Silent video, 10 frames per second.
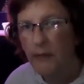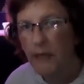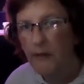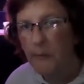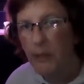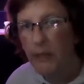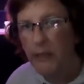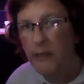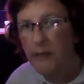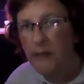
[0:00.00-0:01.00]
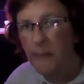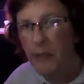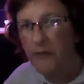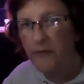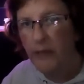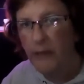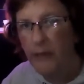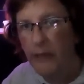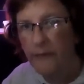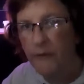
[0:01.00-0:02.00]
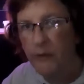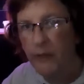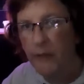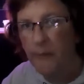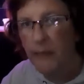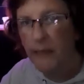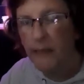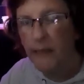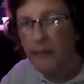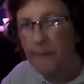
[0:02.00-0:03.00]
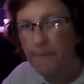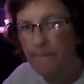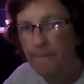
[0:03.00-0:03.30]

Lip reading: Hi everybody, it's the Butterfly Crafter, Dana Mankey.